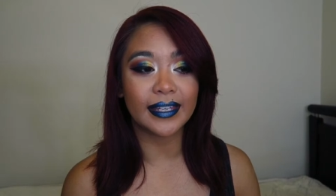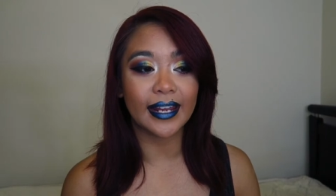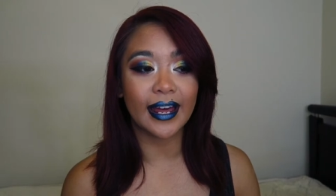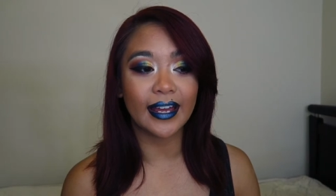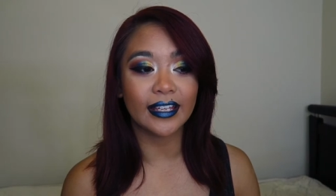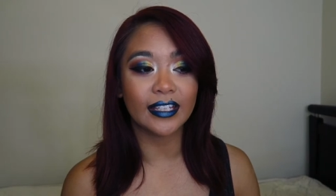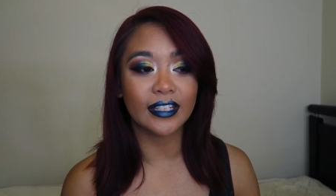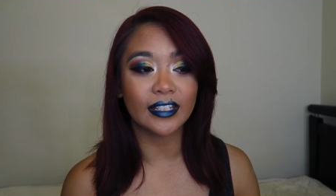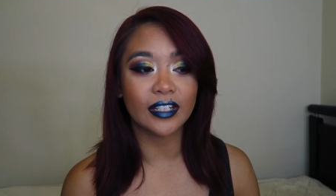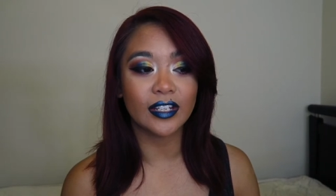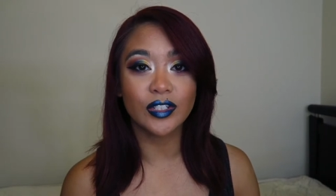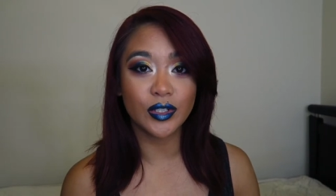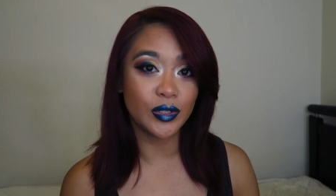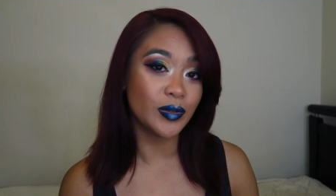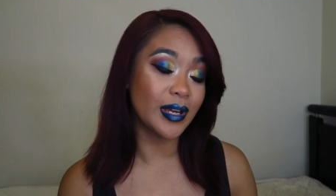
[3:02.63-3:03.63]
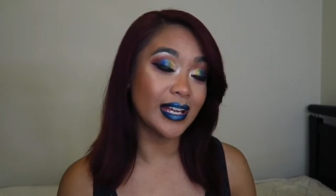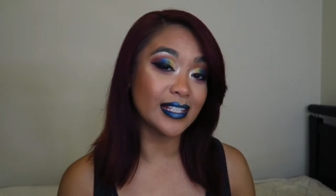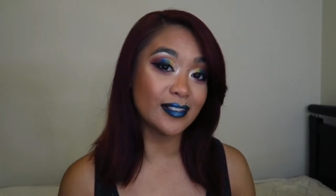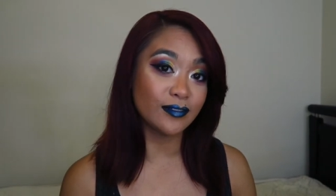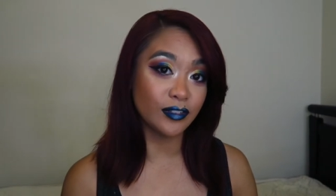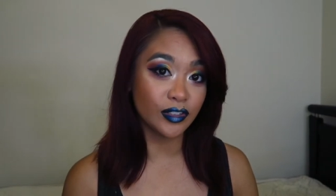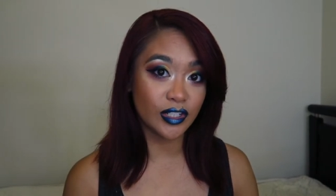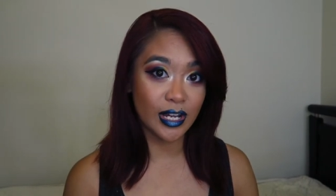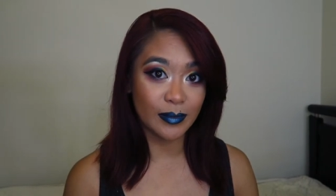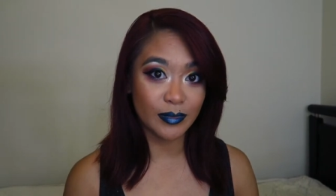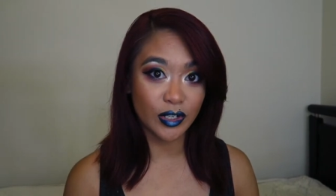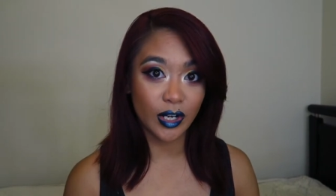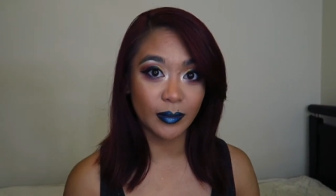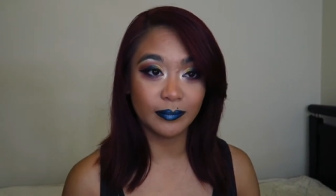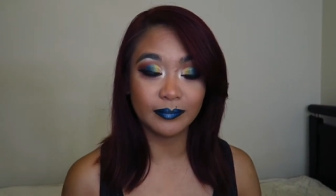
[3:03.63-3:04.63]
that I can do as a full-time
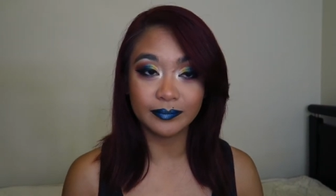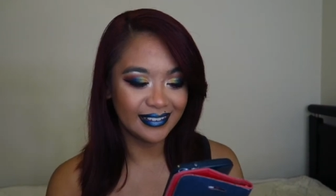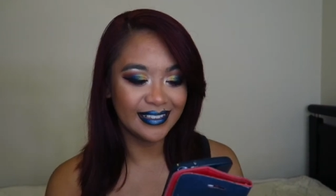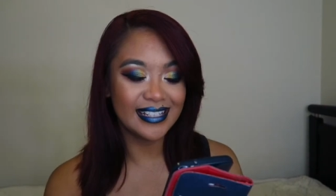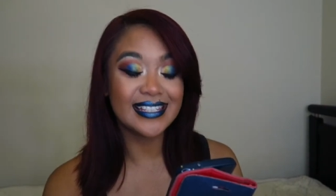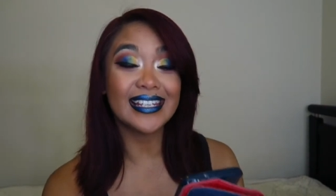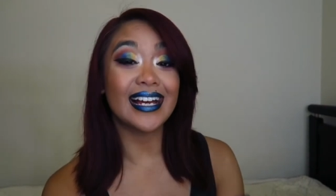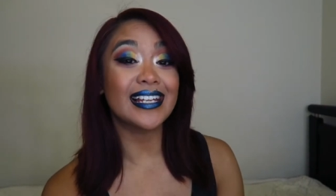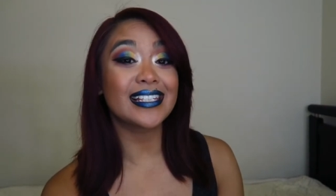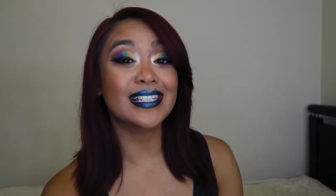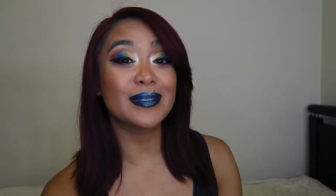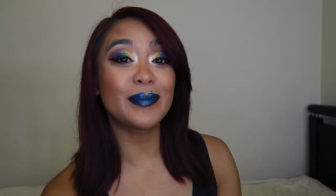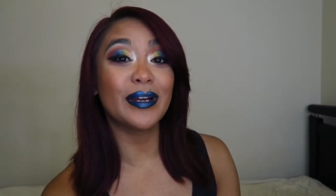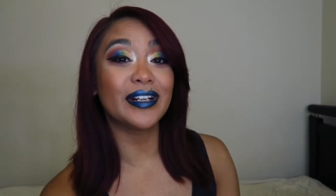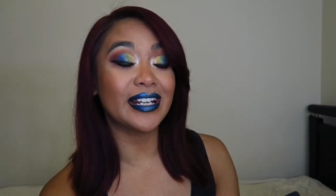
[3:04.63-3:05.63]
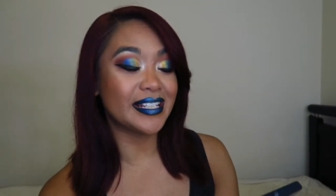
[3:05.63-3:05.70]
job. Liz asks me on